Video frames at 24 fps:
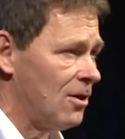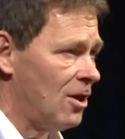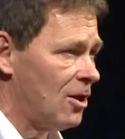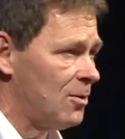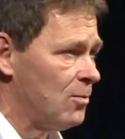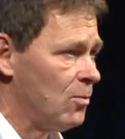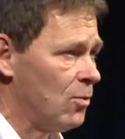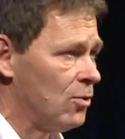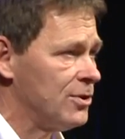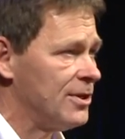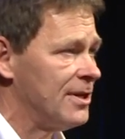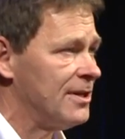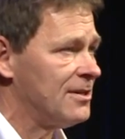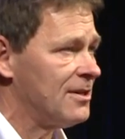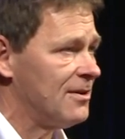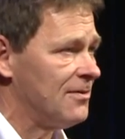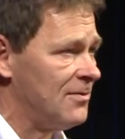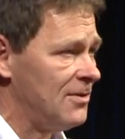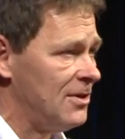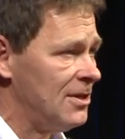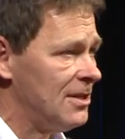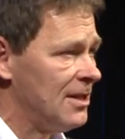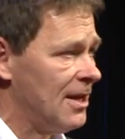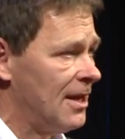lot more delta
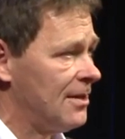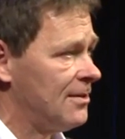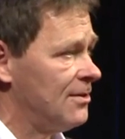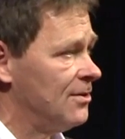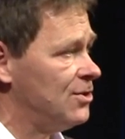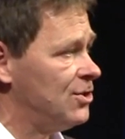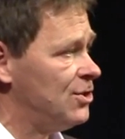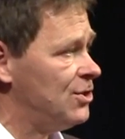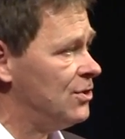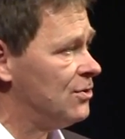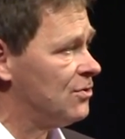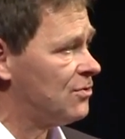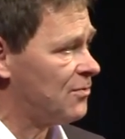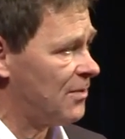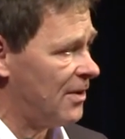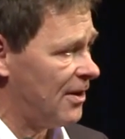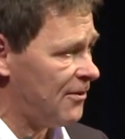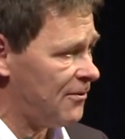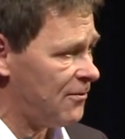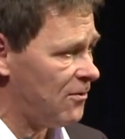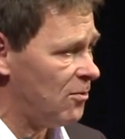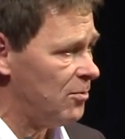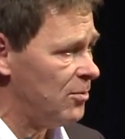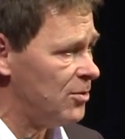V, like the geo
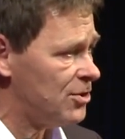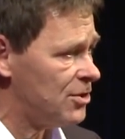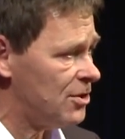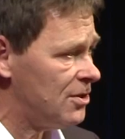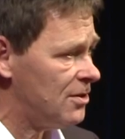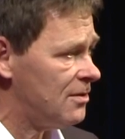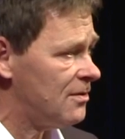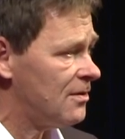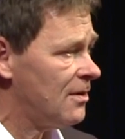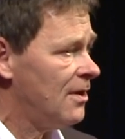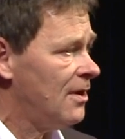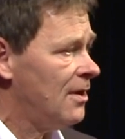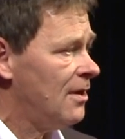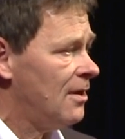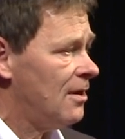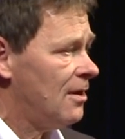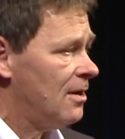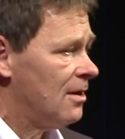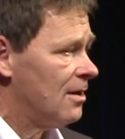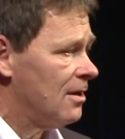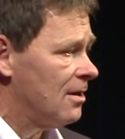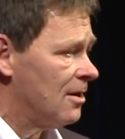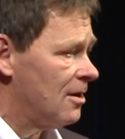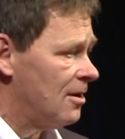transfer mission,
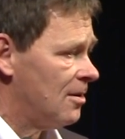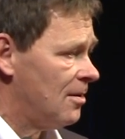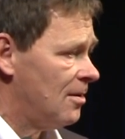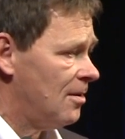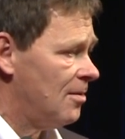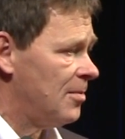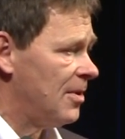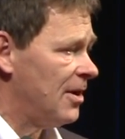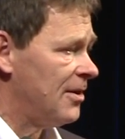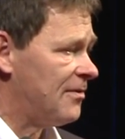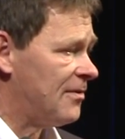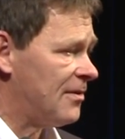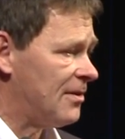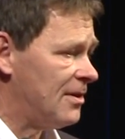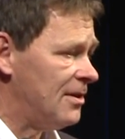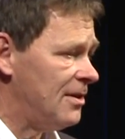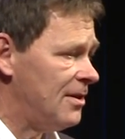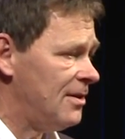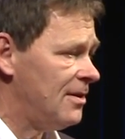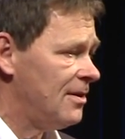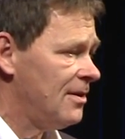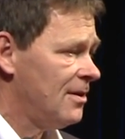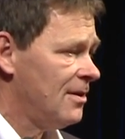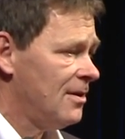uh,
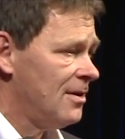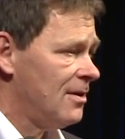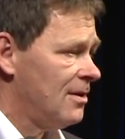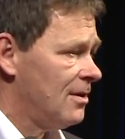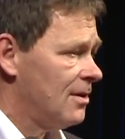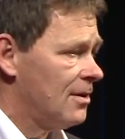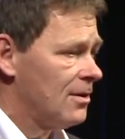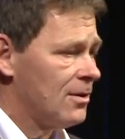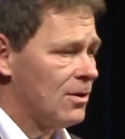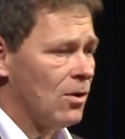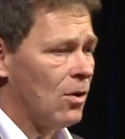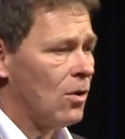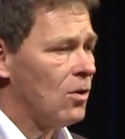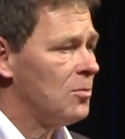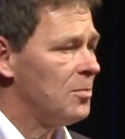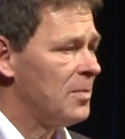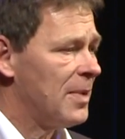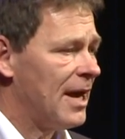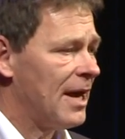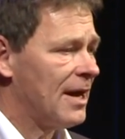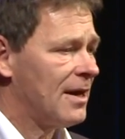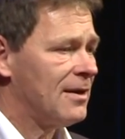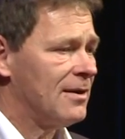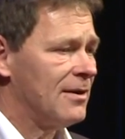basically going
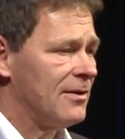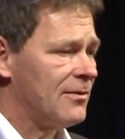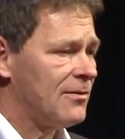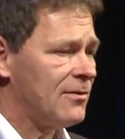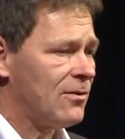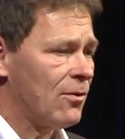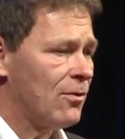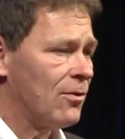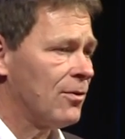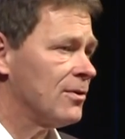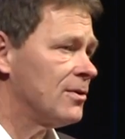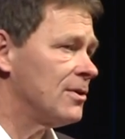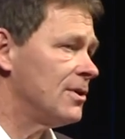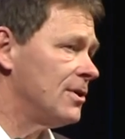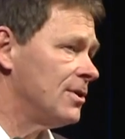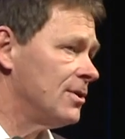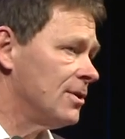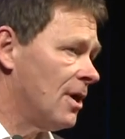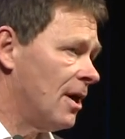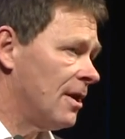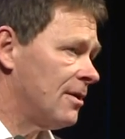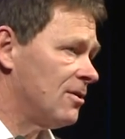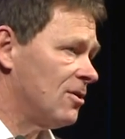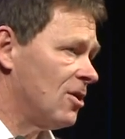back is currently
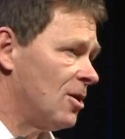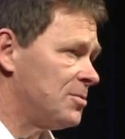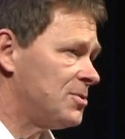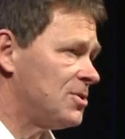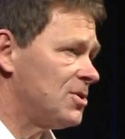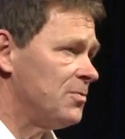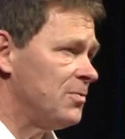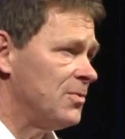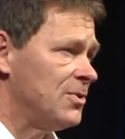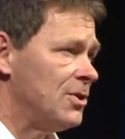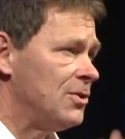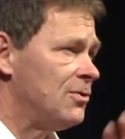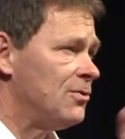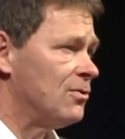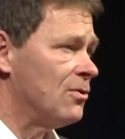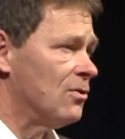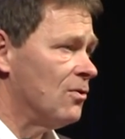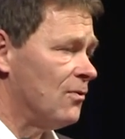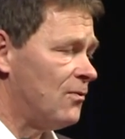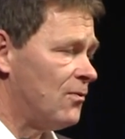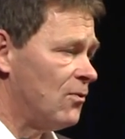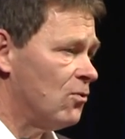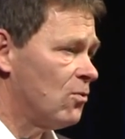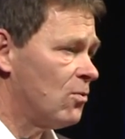not an option. We need to
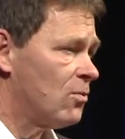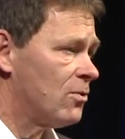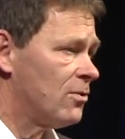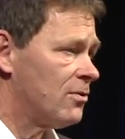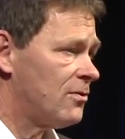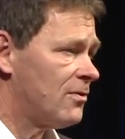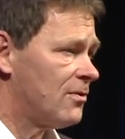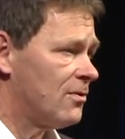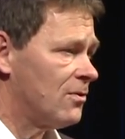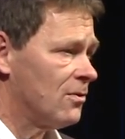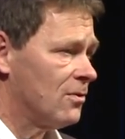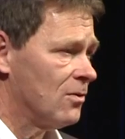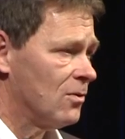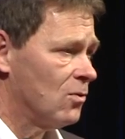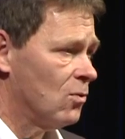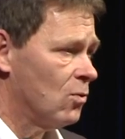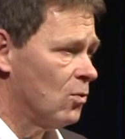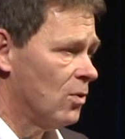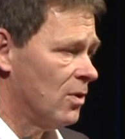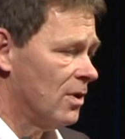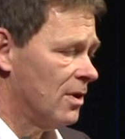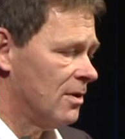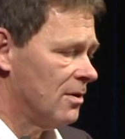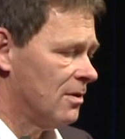go forward or,
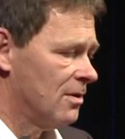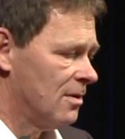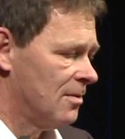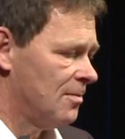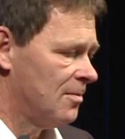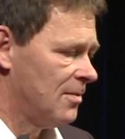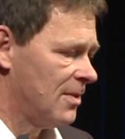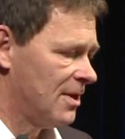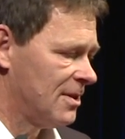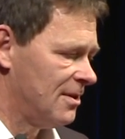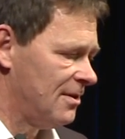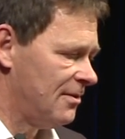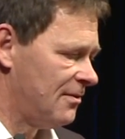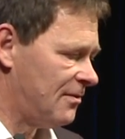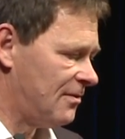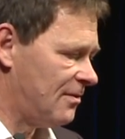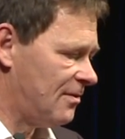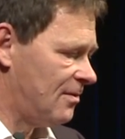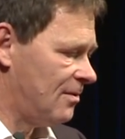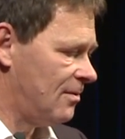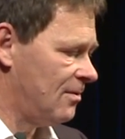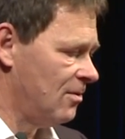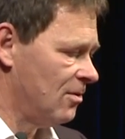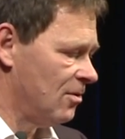or um, at least
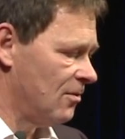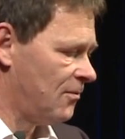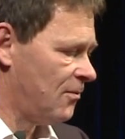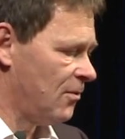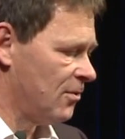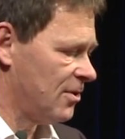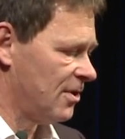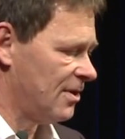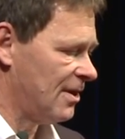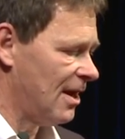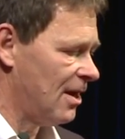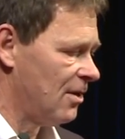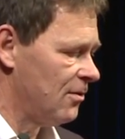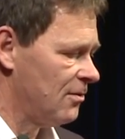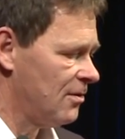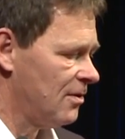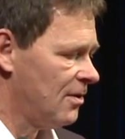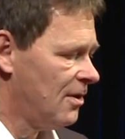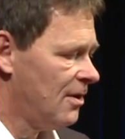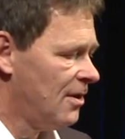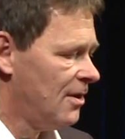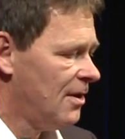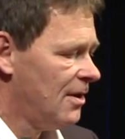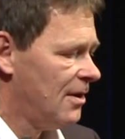you know, further down.
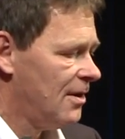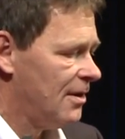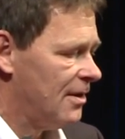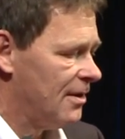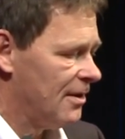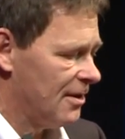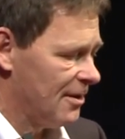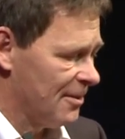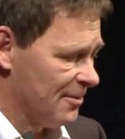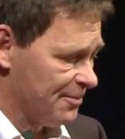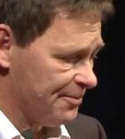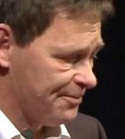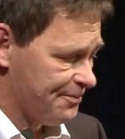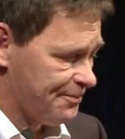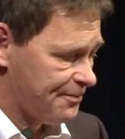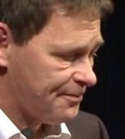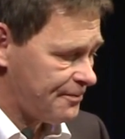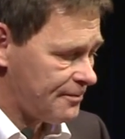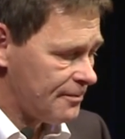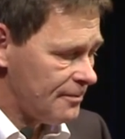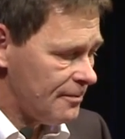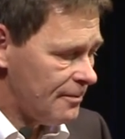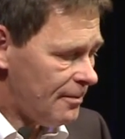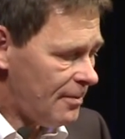Um,
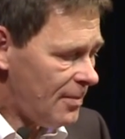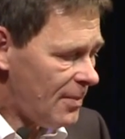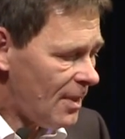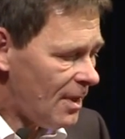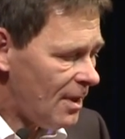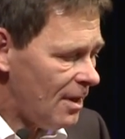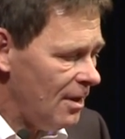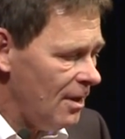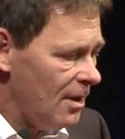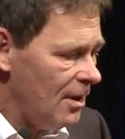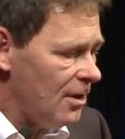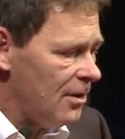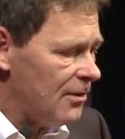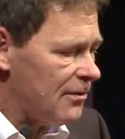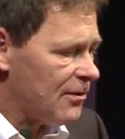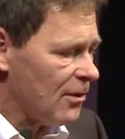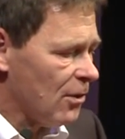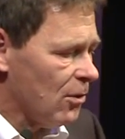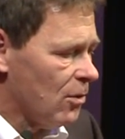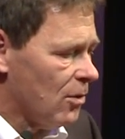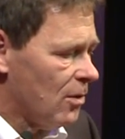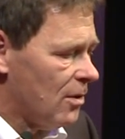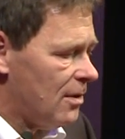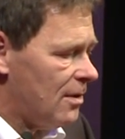
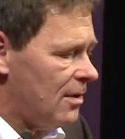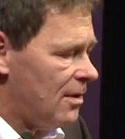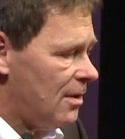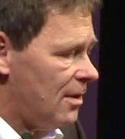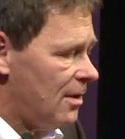so